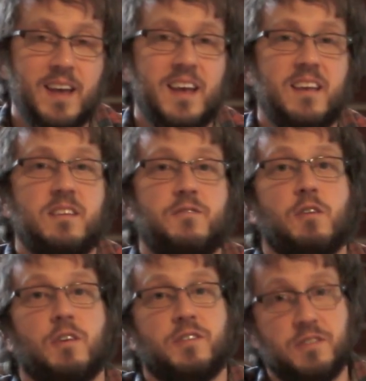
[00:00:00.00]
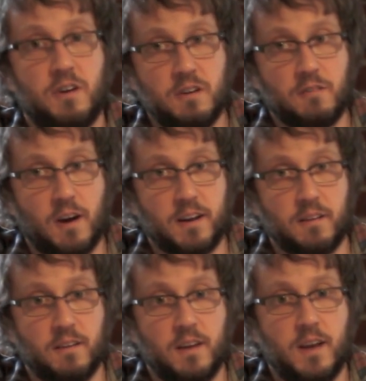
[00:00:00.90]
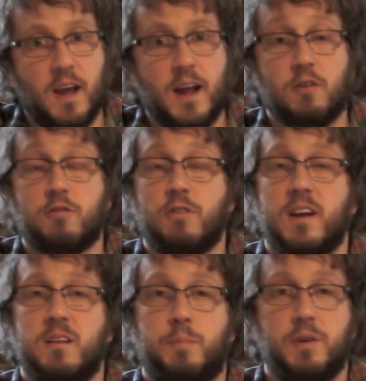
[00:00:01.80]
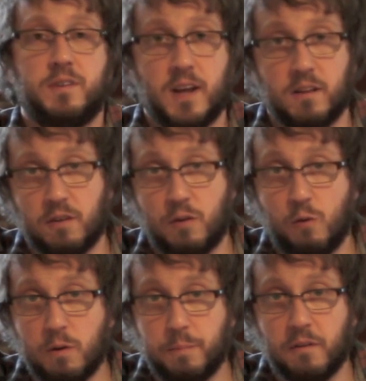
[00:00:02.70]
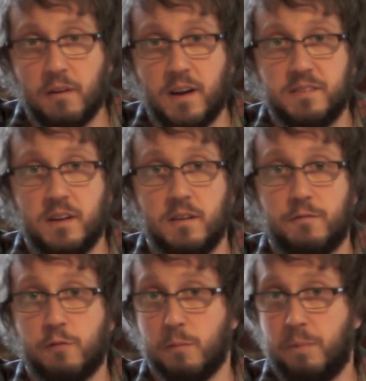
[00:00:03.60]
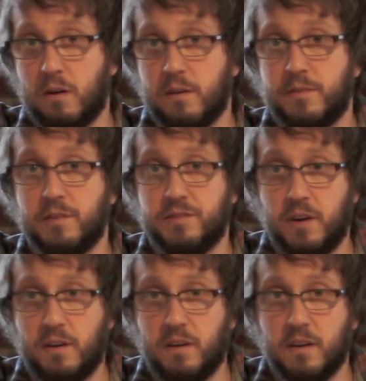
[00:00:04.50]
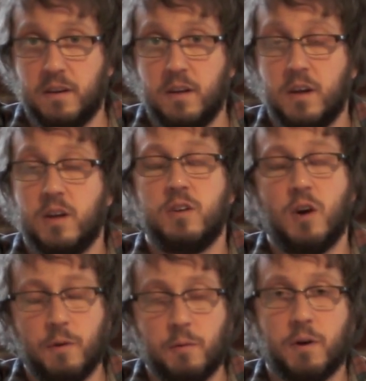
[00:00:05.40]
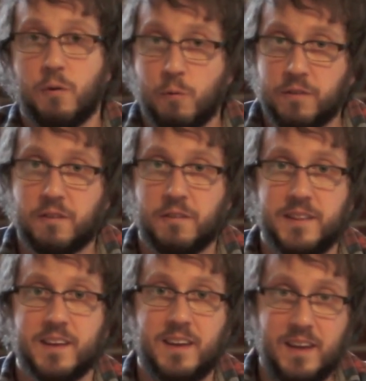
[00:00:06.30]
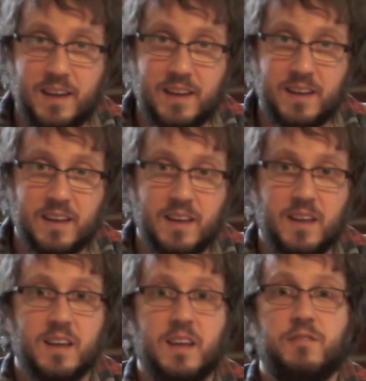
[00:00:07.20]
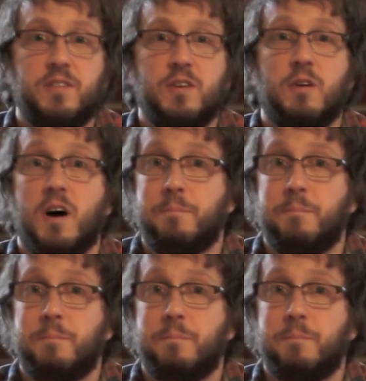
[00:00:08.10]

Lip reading: is if you're a songwriter and you're trying to put together a chord progression for a part of your song, knowing what chords are in the key gives you a